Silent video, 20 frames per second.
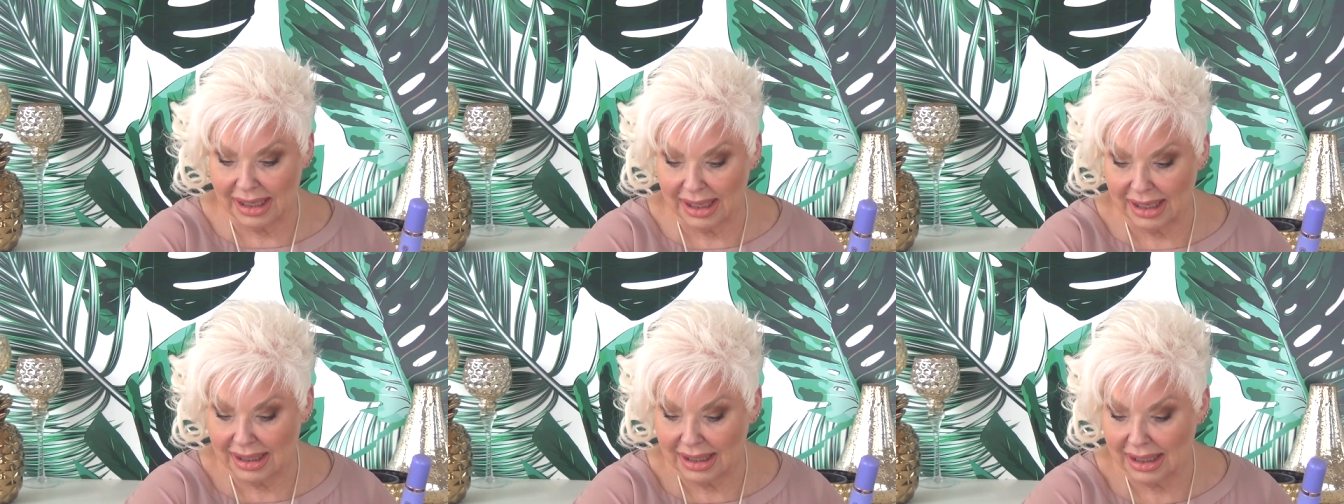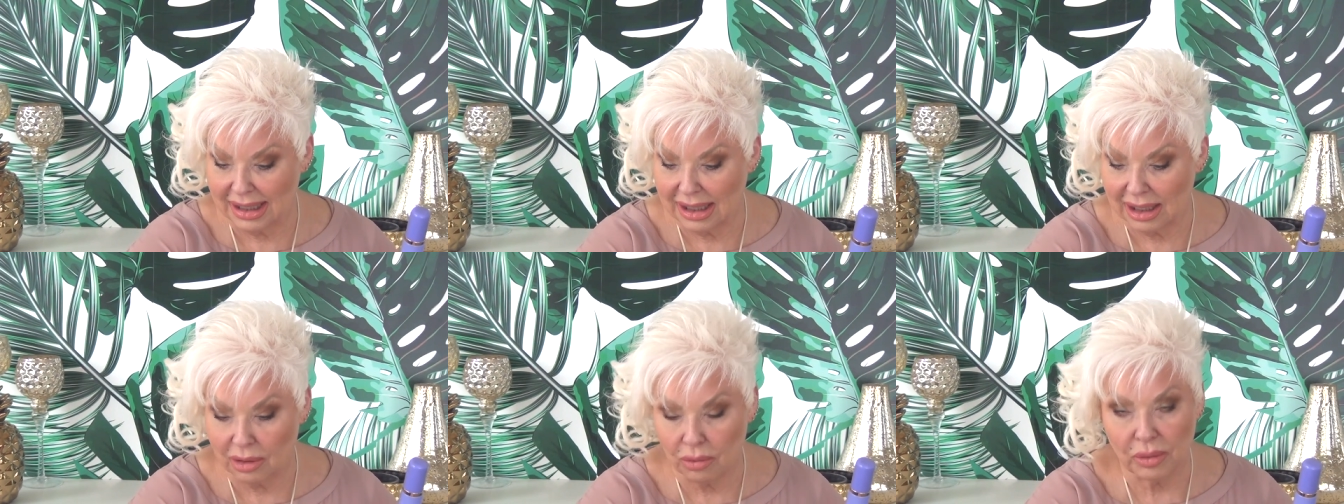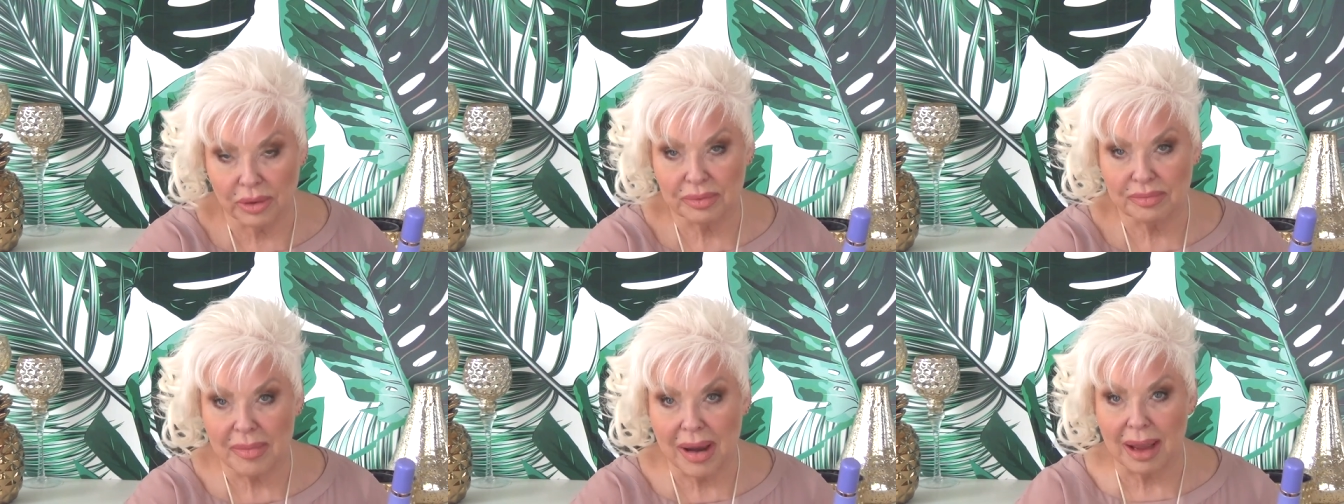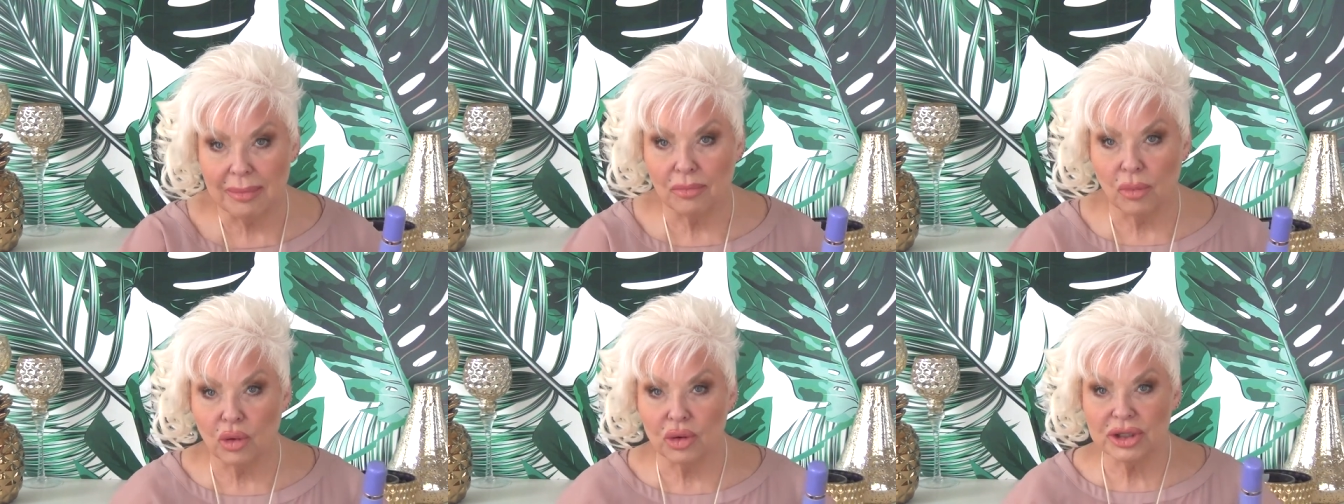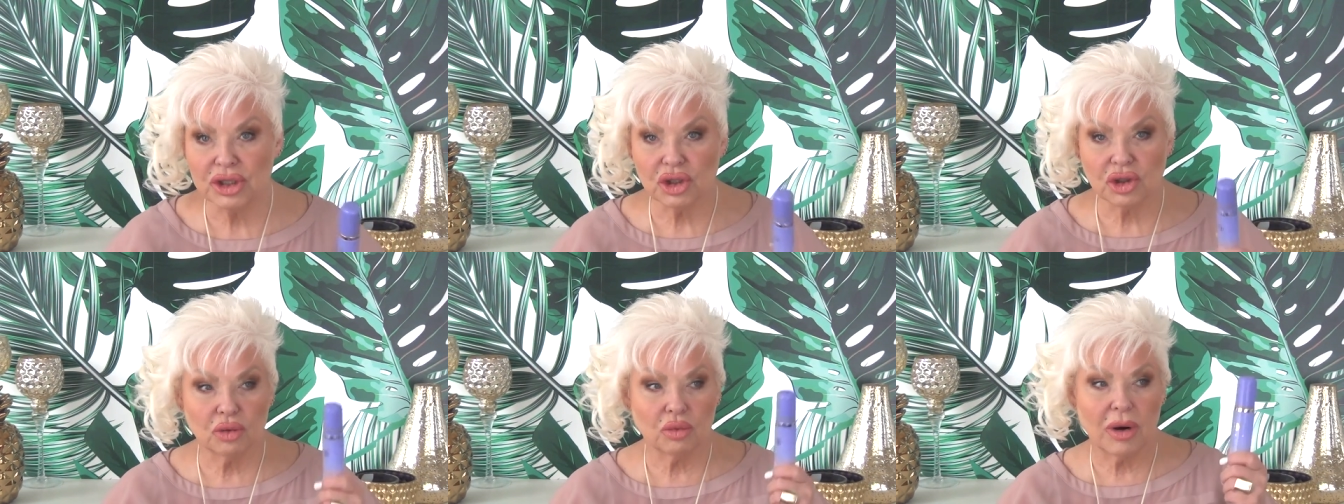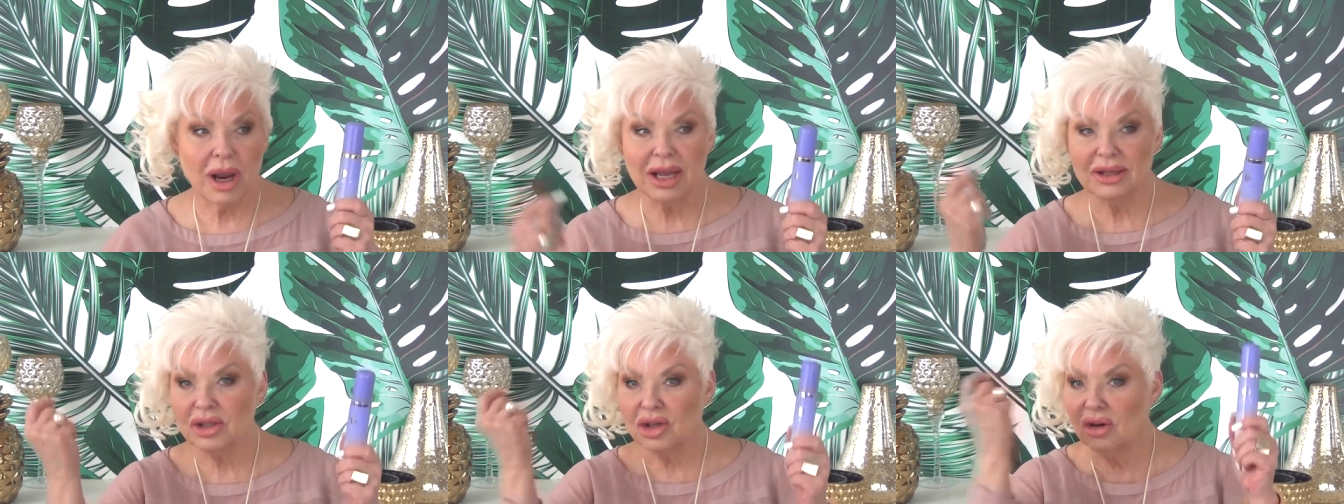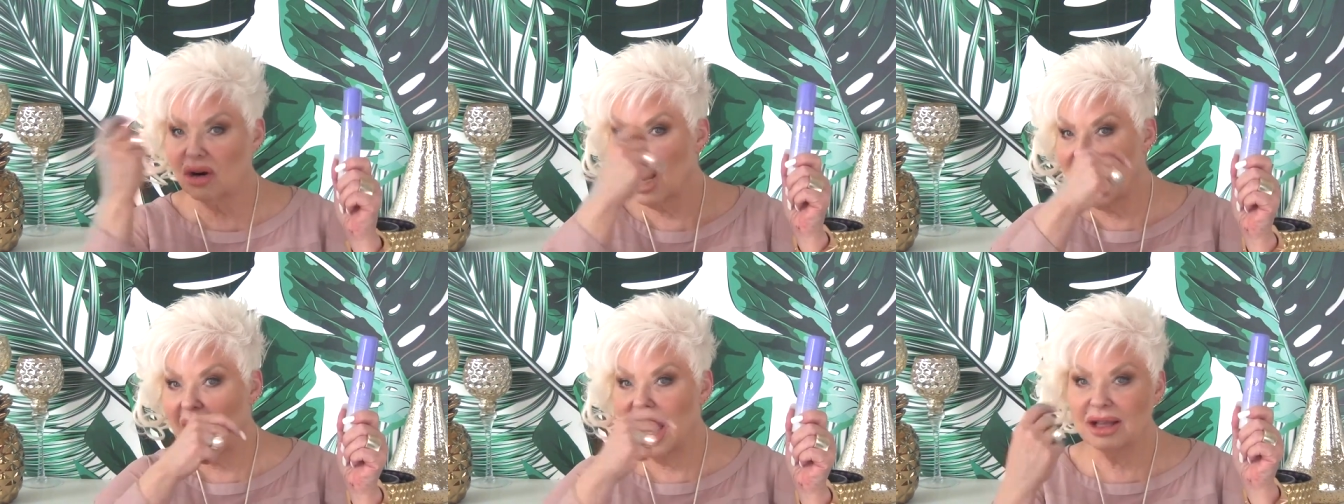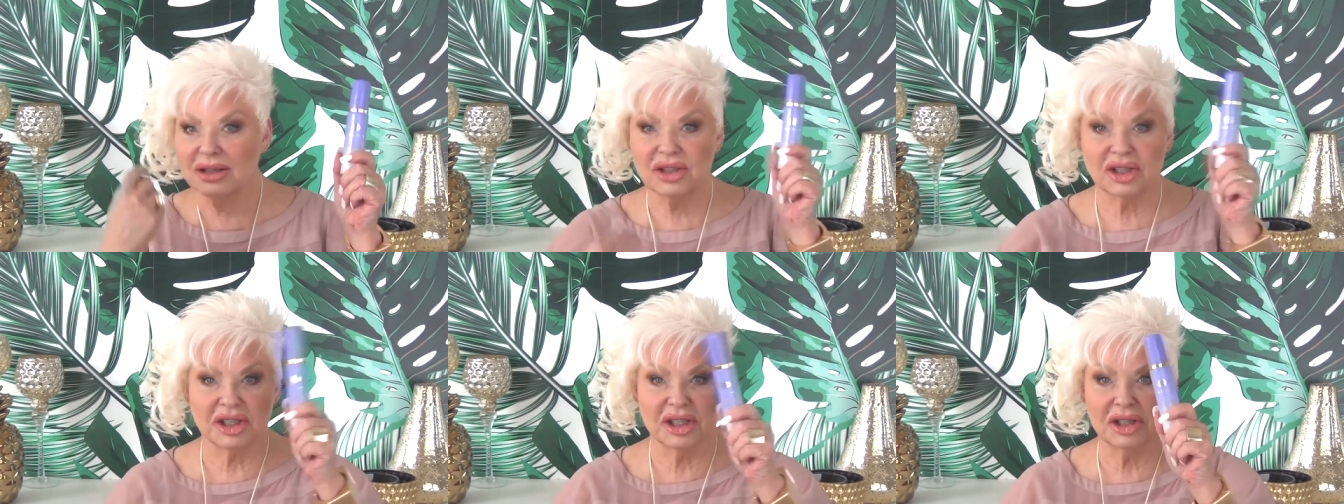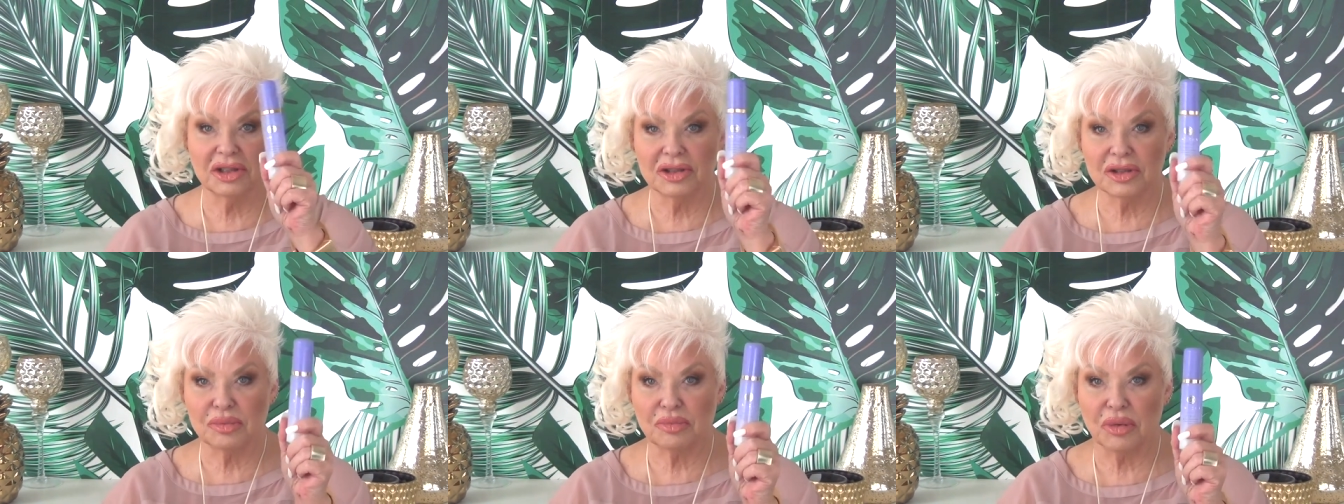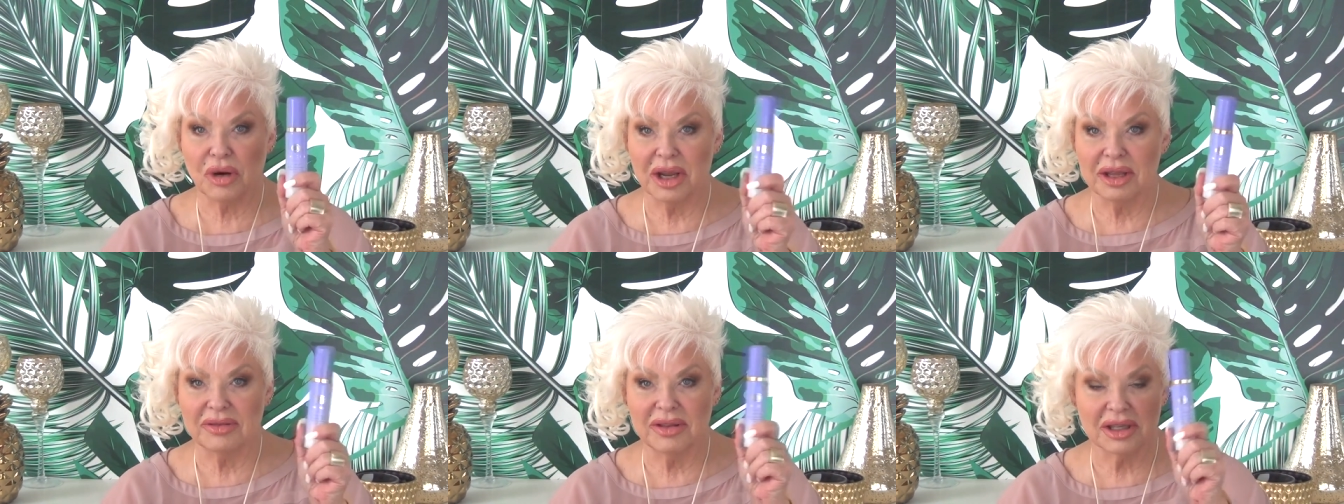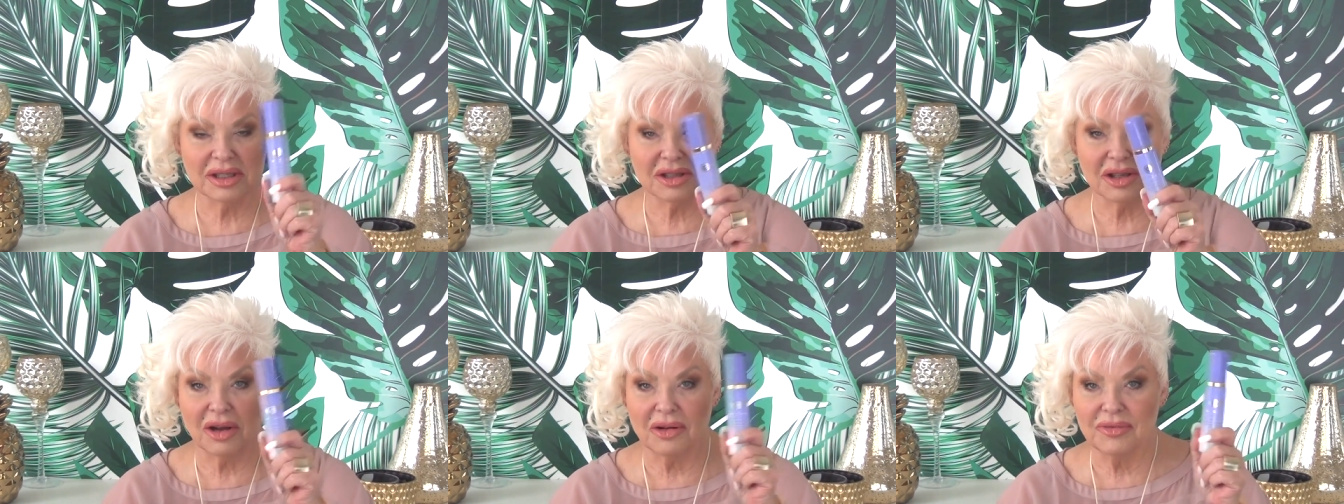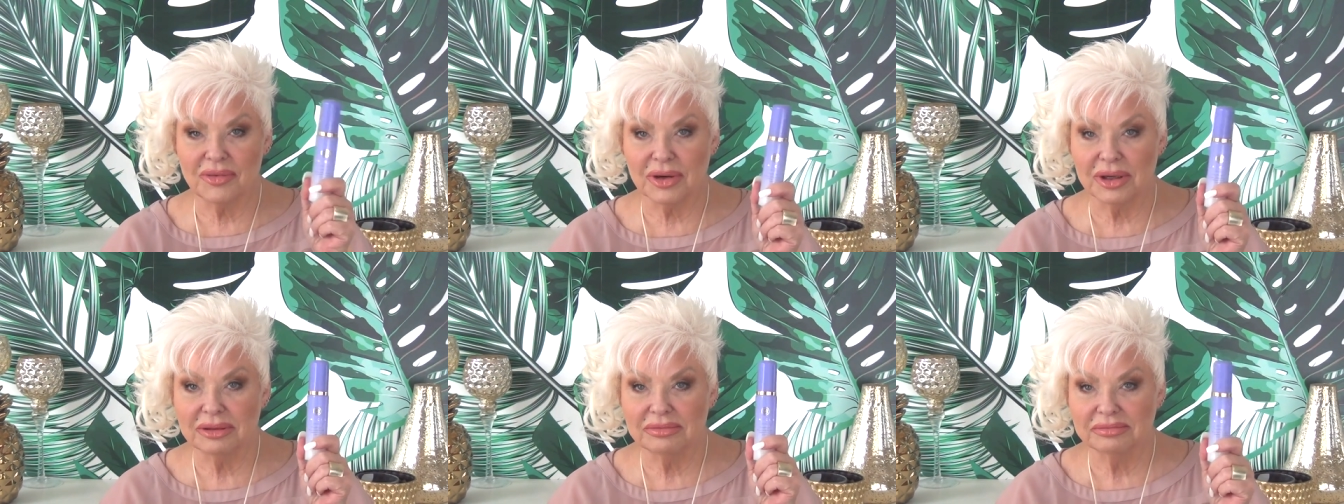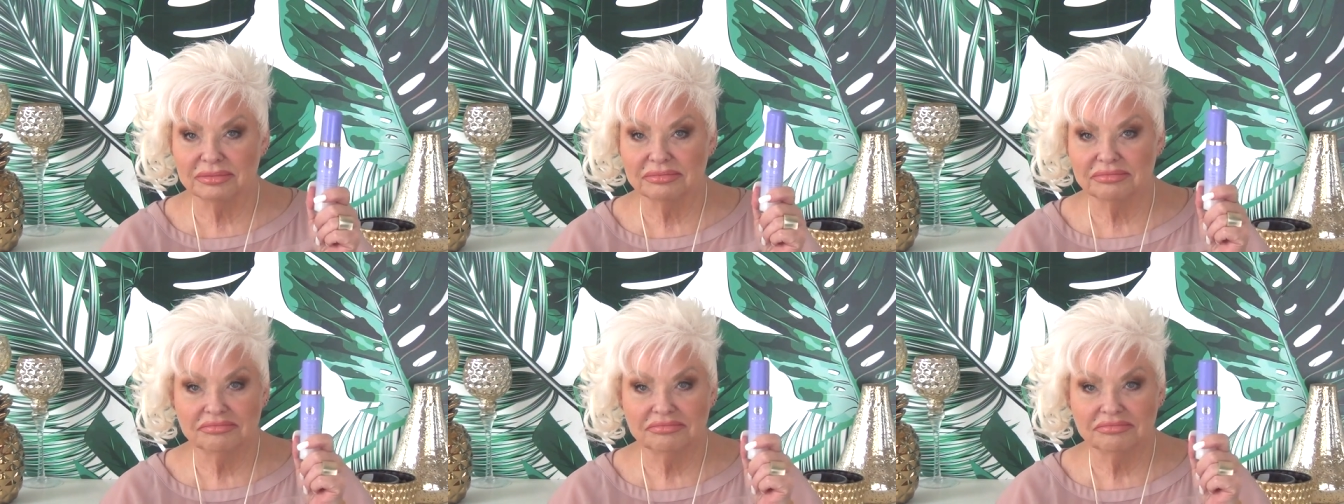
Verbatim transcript: ended it with my moisturizer, I'll still spray this over it